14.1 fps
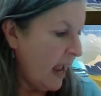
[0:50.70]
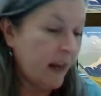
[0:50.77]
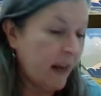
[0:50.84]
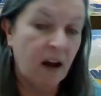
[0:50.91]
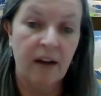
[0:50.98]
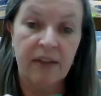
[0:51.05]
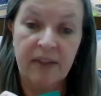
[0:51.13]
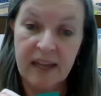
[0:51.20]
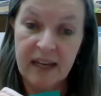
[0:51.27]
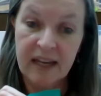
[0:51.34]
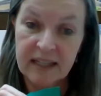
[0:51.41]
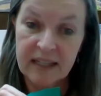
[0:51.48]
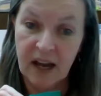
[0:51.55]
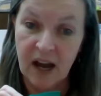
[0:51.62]
And on
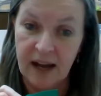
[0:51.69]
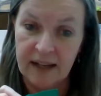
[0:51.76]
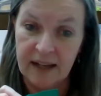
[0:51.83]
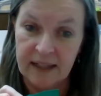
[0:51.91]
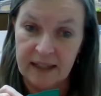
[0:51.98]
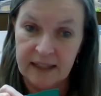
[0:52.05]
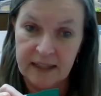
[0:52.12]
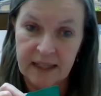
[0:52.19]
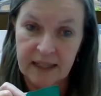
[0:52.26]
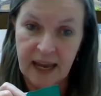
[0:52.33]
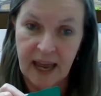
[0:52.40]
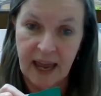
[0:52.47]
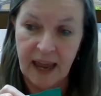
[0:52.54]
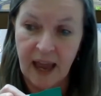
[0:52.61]
this continent
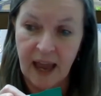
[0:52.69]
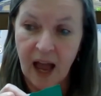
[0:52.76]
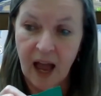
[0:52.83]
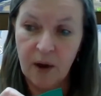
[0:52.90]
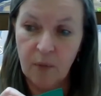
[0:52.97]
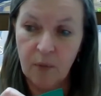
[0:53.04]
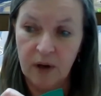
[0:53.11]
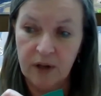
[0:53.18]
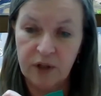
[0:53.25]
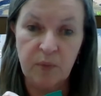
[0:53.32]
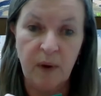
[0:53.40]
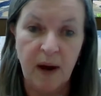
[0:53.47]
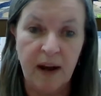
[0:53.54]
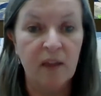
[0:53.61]
today, I want
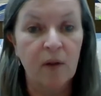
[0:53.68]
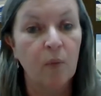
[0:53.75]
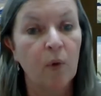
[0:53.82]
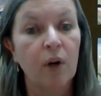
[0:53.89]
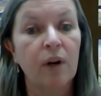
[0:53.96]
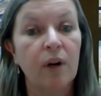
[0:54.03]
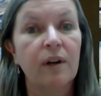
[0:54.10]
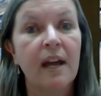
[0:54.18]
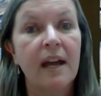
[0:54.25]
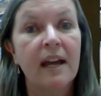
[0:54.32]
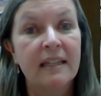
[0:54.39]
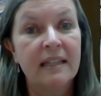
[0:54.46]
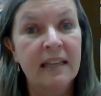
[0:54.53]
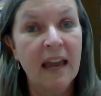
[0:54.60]
to write the word
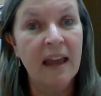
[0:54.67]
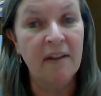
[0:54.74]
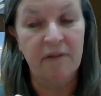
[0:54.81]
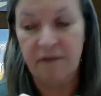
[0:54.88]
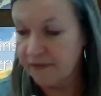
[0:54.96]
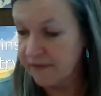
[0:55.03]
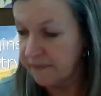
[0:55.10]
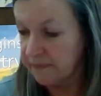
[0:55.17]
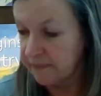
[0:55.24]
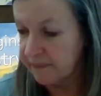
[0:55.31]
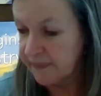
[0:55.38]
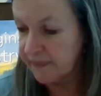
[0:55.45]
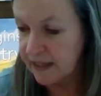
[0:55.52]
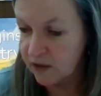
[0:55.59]
safe.
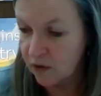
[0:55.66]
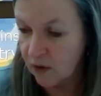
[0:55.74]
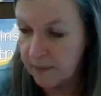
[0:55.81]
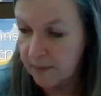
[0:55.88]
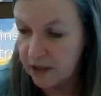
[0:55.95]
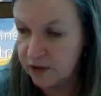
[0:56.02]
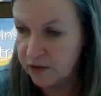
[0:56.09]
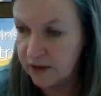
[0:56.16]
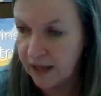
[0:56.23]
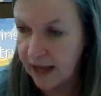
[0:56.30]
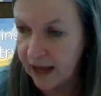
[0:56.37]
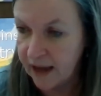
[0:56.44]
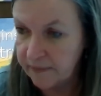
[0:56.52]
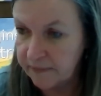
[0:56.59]
So I'm gonna do
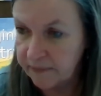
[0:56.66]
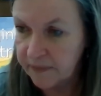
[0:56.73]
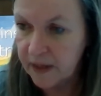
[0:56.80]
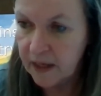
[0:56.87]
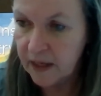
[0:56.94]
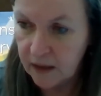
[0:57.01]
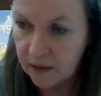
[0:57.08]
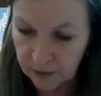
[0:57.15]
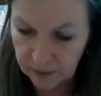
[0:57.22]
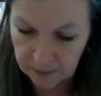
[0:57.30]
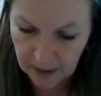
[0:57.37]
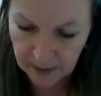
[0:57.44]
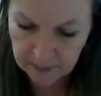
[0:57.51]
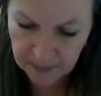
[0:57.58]
that
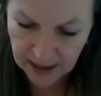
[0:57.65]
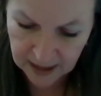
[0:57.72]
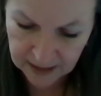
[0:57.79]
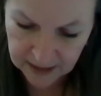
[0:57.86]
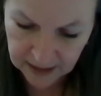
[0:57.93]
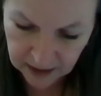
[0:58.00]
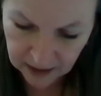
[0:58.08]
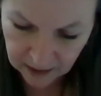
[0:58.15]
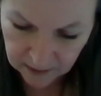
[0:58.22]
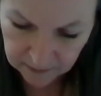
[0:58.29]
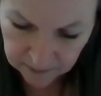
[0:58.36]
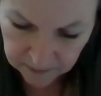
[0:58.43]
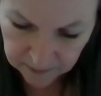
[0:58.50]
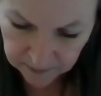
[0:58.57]
with my pen
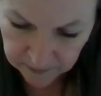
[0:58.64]
here.